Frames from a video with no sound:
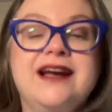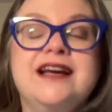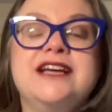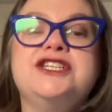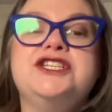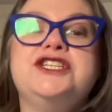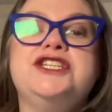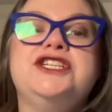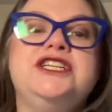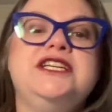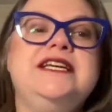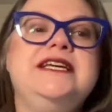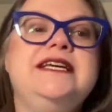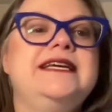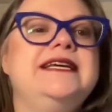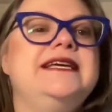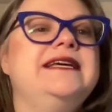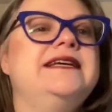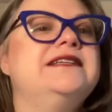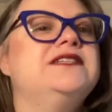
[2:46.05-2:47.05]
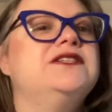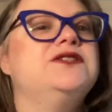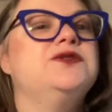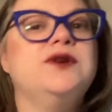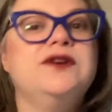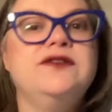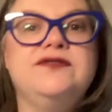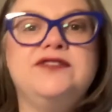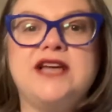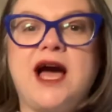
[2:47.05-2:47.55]
She is
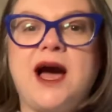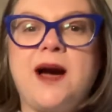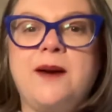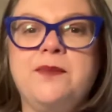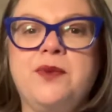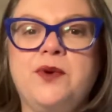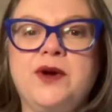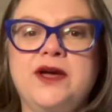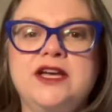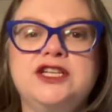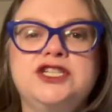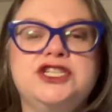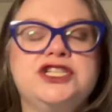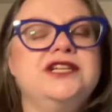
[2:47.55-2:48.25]
sort of tomboyish.